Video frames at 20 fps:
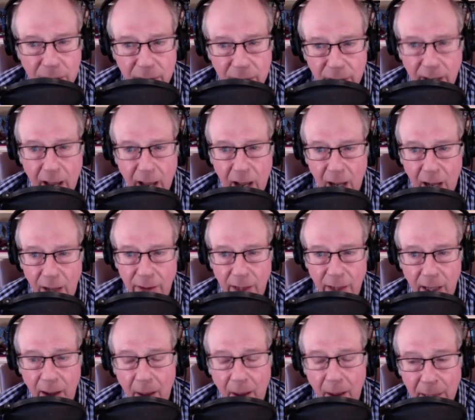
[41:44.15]
Yeah,
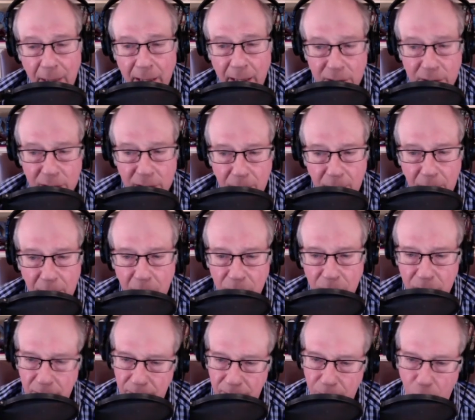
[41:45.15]
I mean, it's the
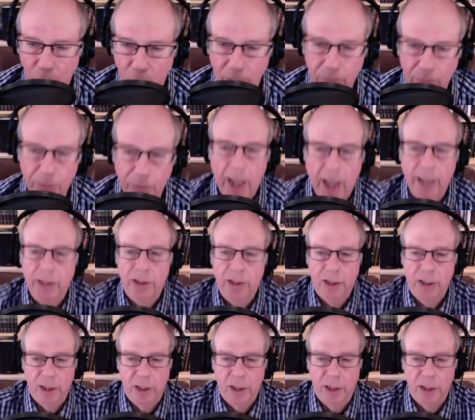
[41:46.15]
most important place